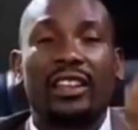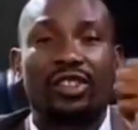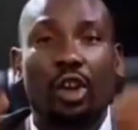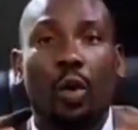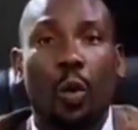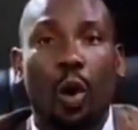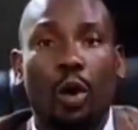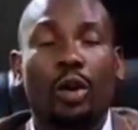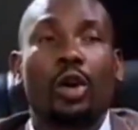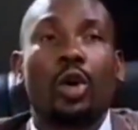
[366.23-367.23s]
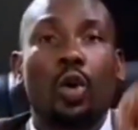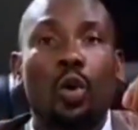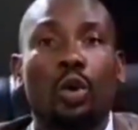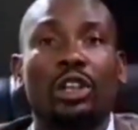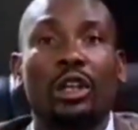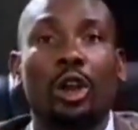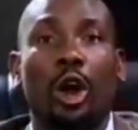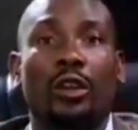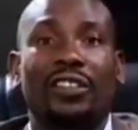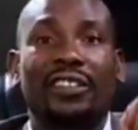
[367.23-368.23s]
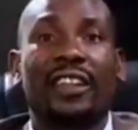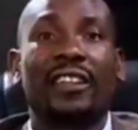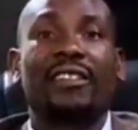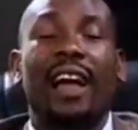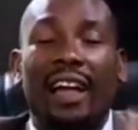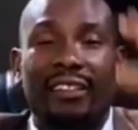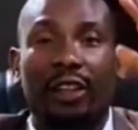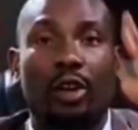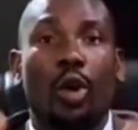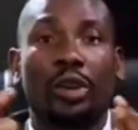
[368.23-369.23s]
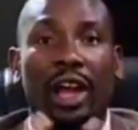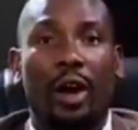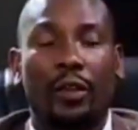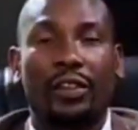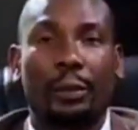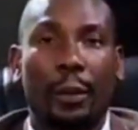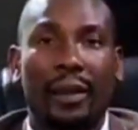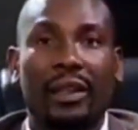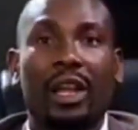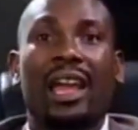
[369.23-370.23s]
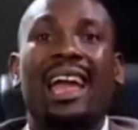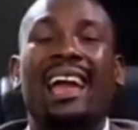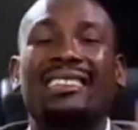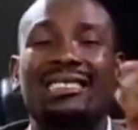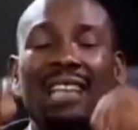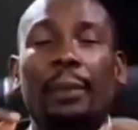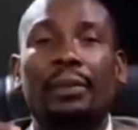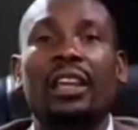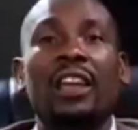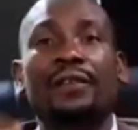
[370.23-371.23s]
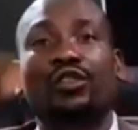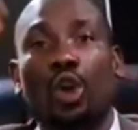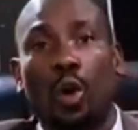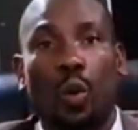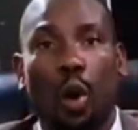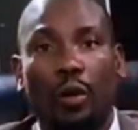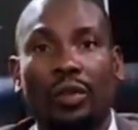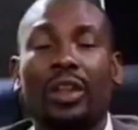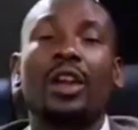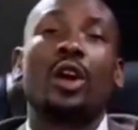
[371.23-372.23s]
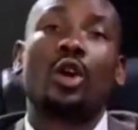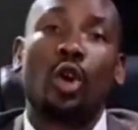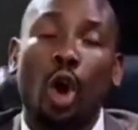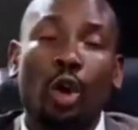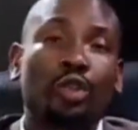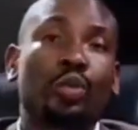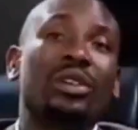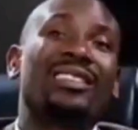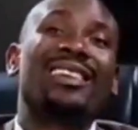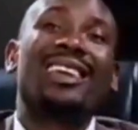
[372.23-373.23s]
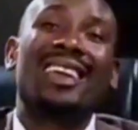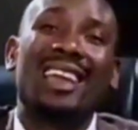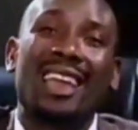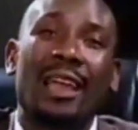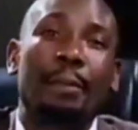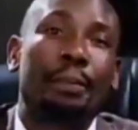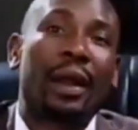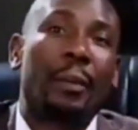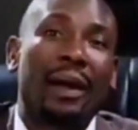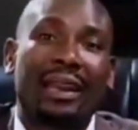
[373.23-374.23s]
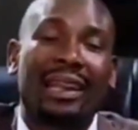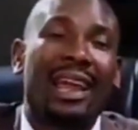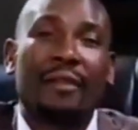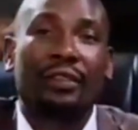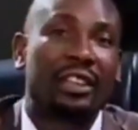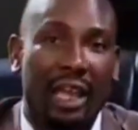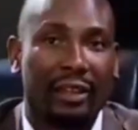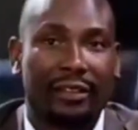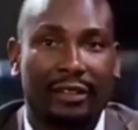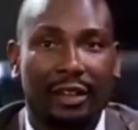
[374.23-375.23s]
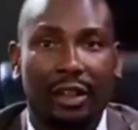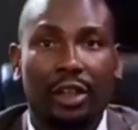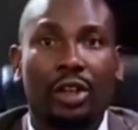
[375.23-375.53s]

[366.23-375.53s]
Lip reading: is someone who the law sees as the owner of the property, except if someone comes with a primary evidence